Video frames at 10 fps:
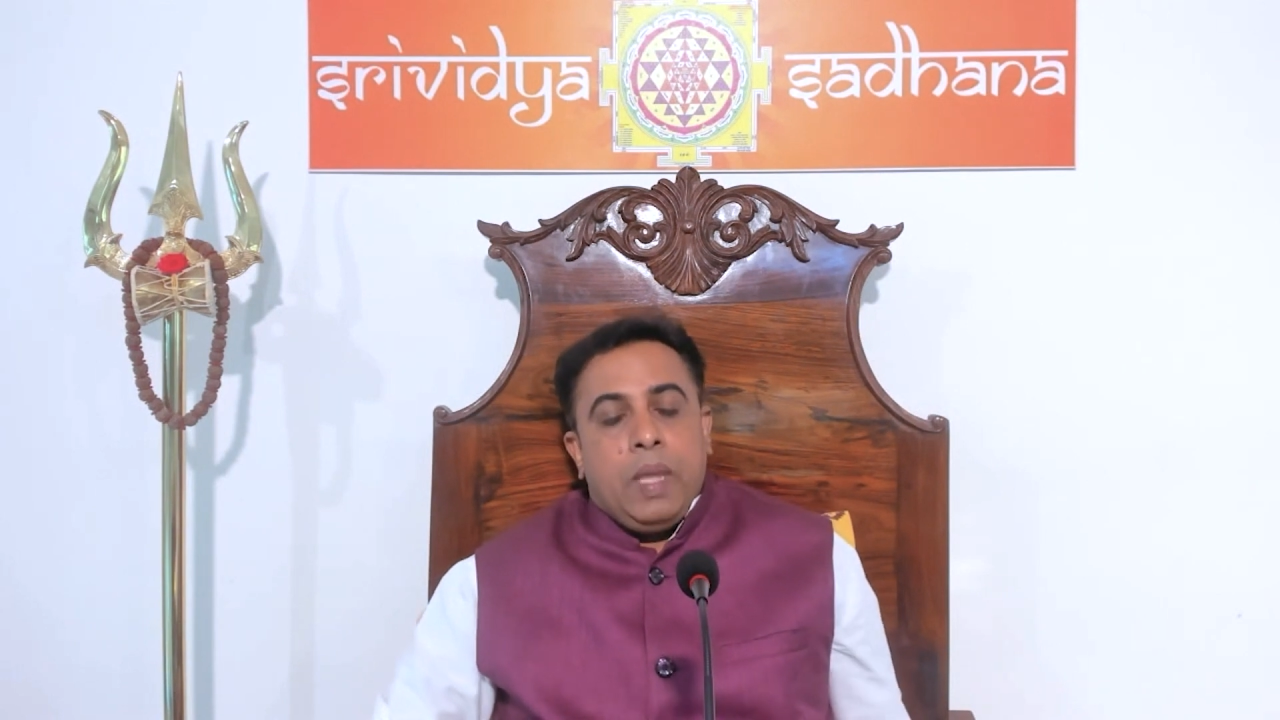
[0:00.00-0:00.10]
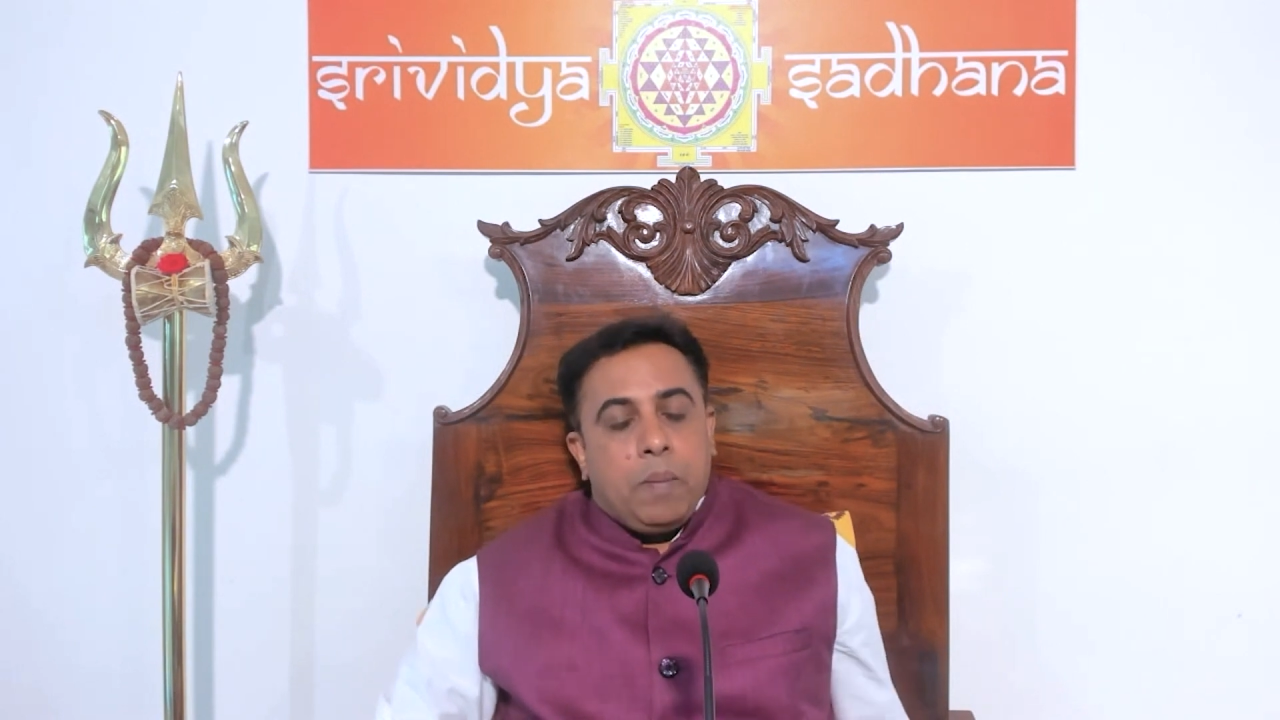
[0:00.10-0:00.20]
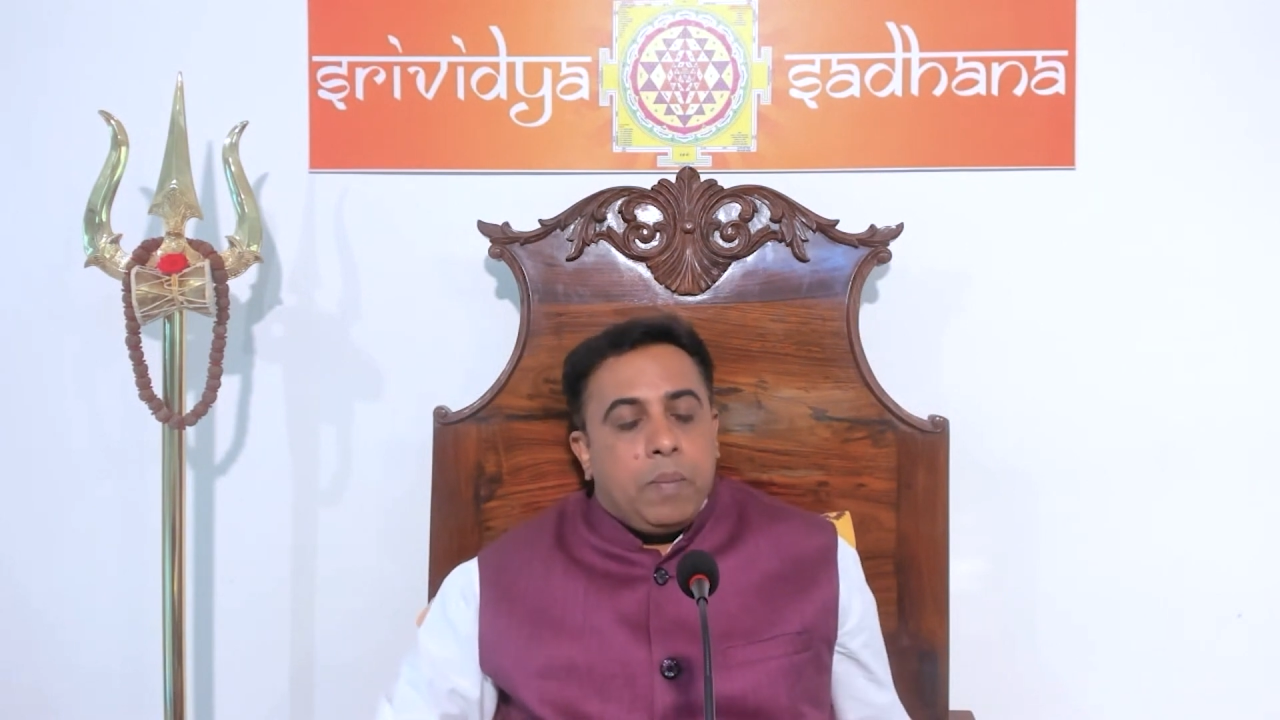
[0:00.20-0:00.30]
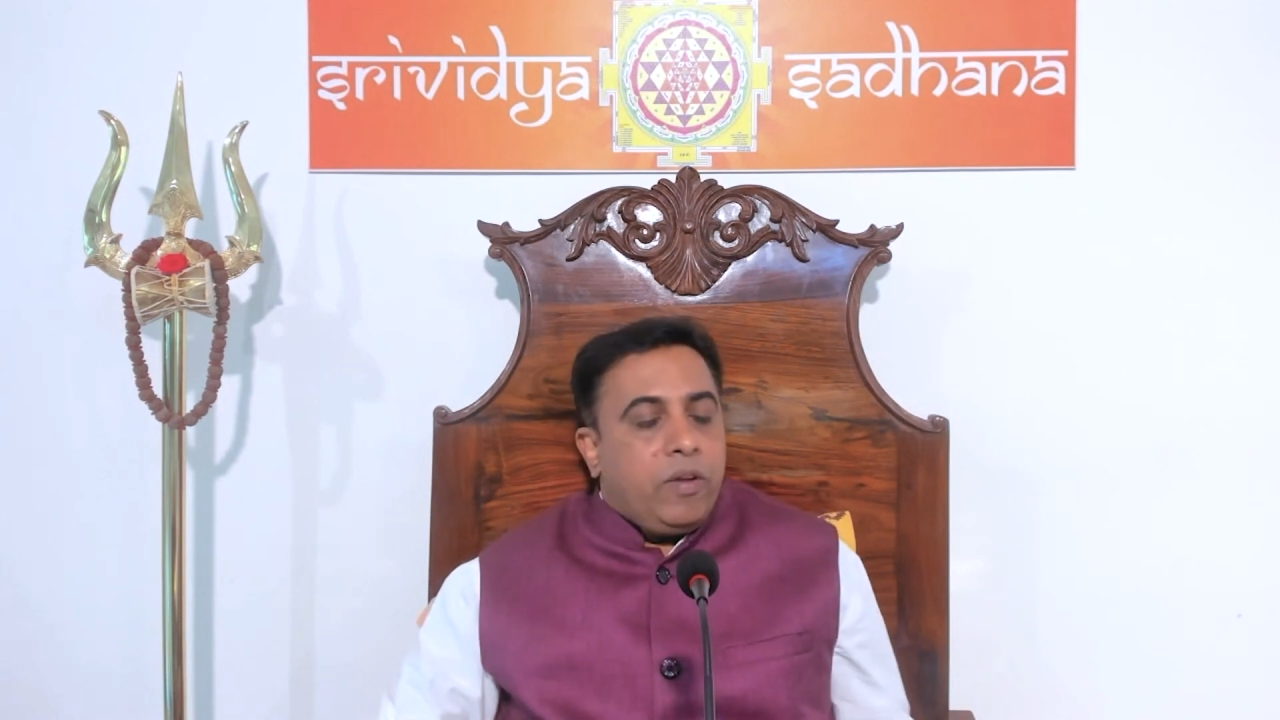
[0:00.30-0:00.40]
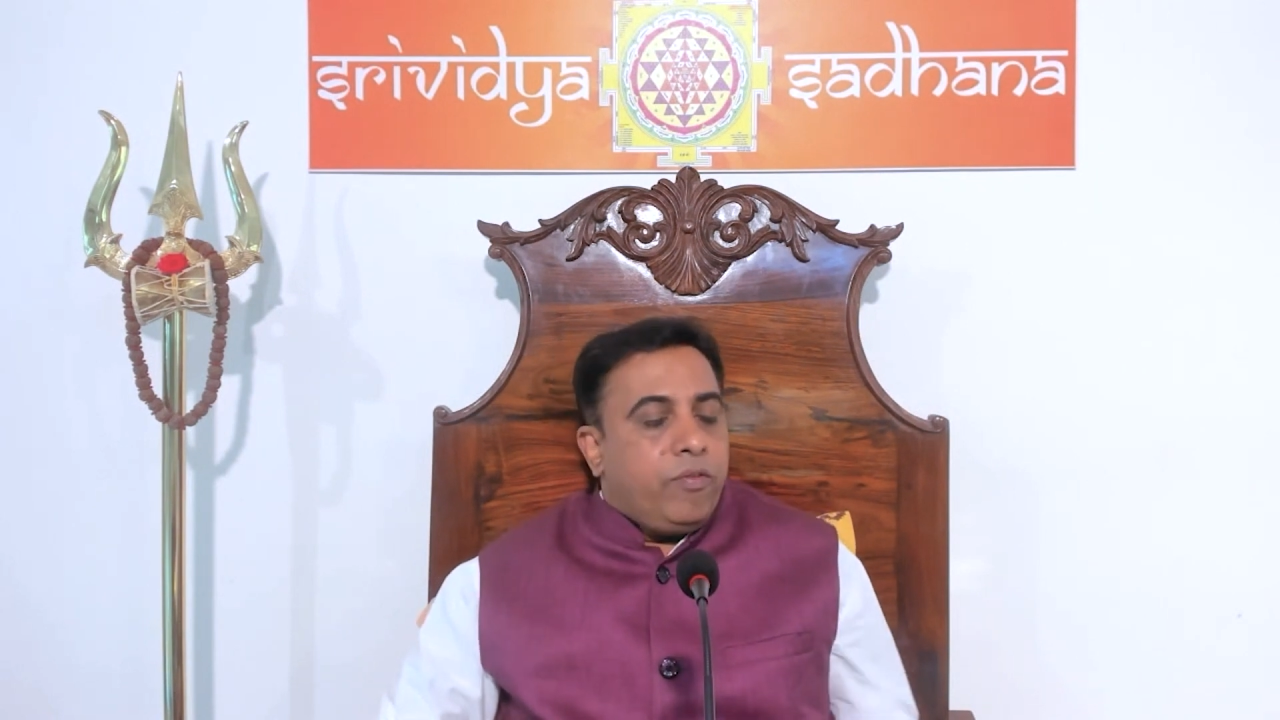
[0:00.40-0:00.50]

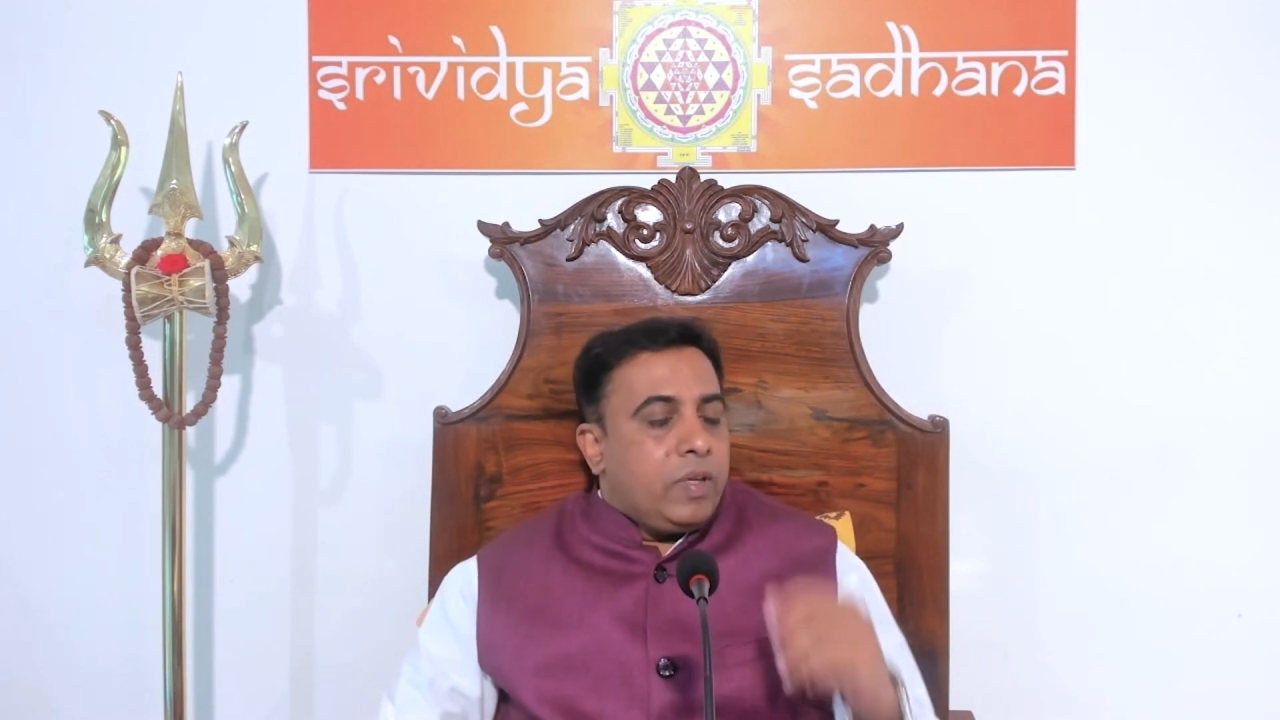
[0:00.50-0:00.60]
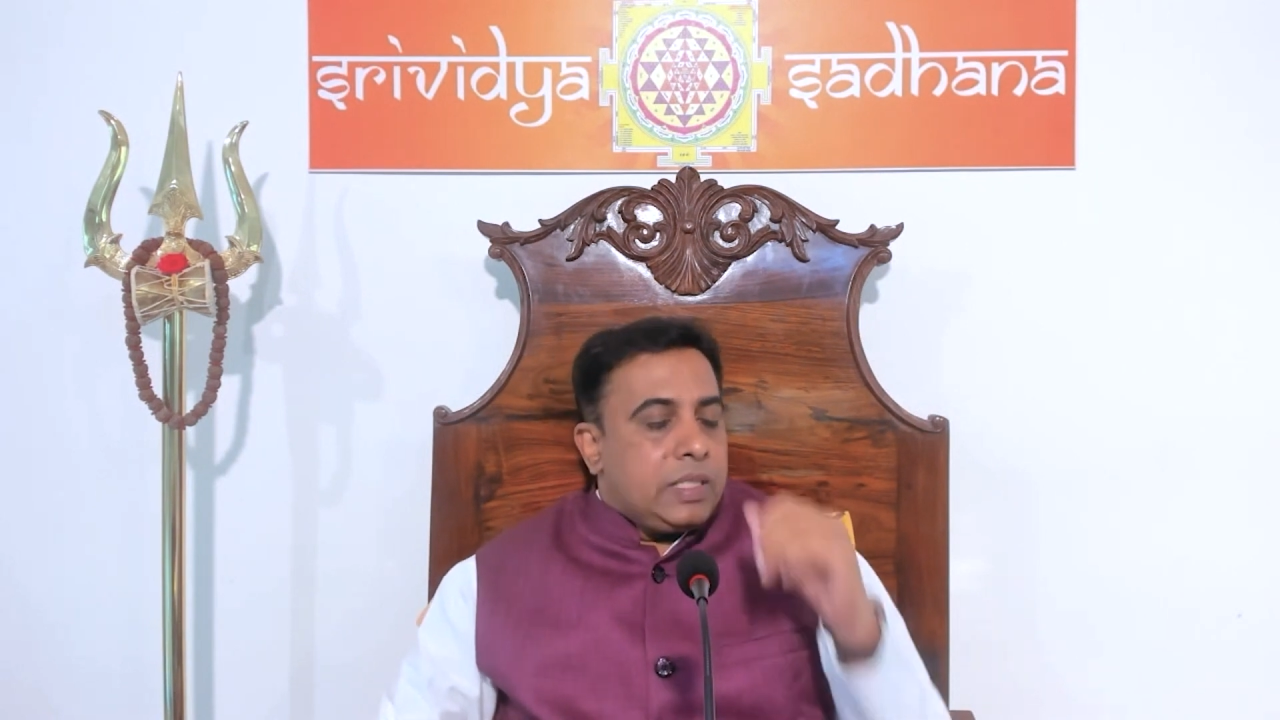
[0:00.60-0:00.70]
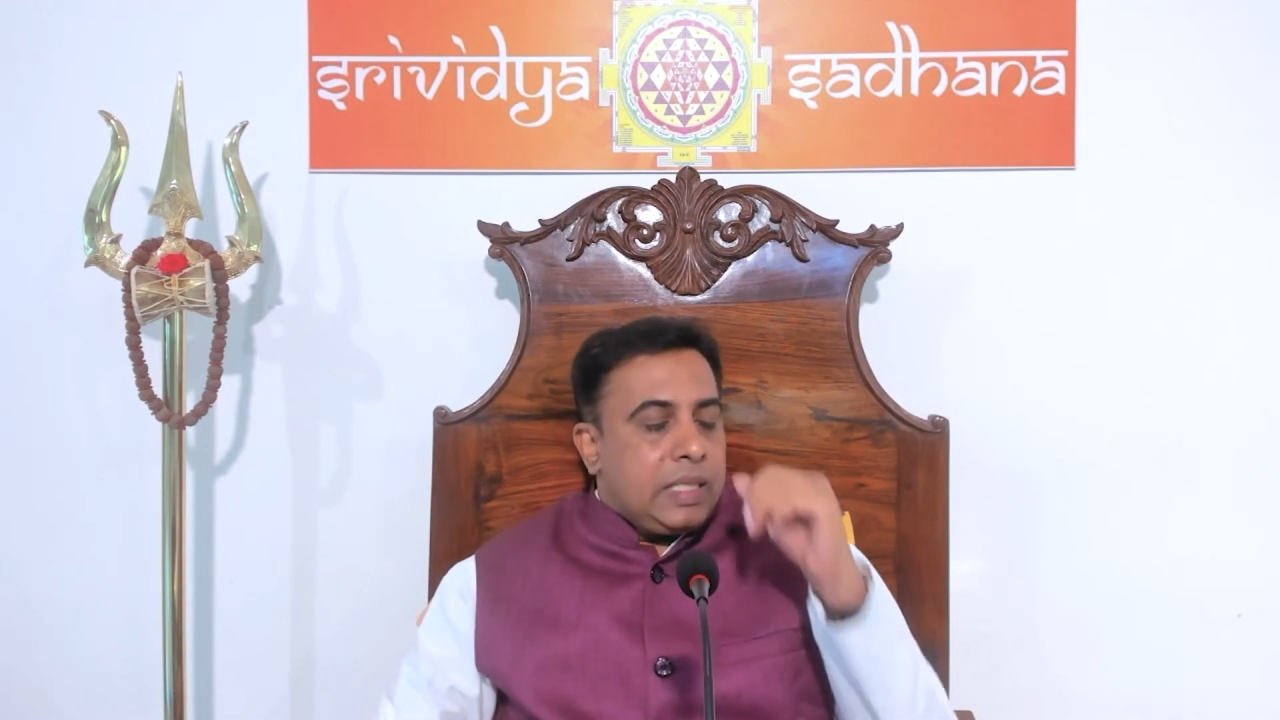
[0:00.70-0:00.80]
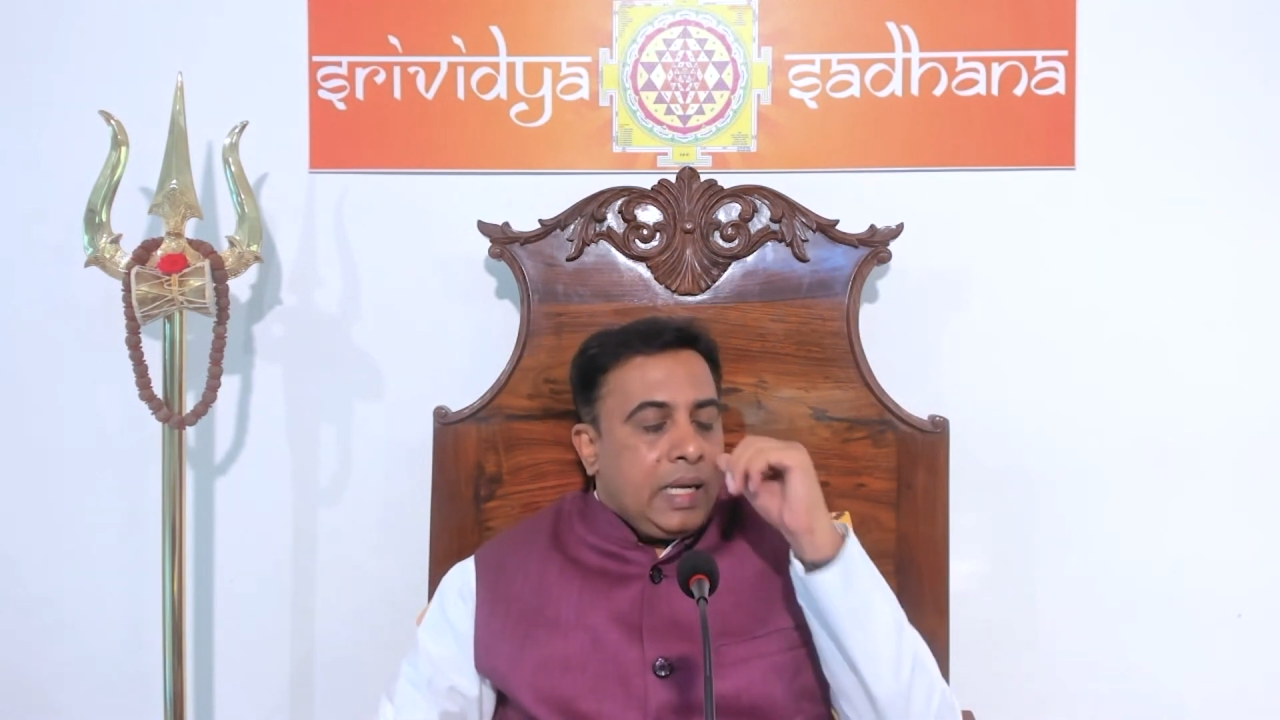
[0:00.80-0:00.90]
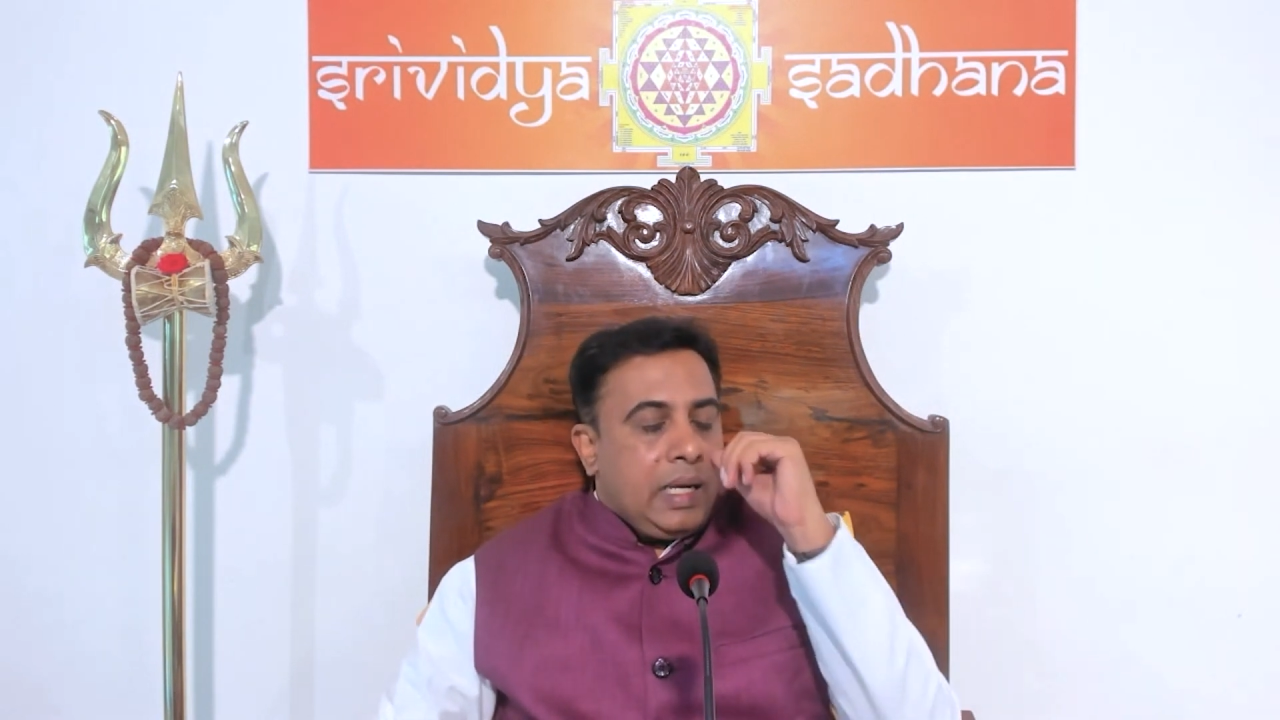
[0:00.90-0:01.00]
But if you are staying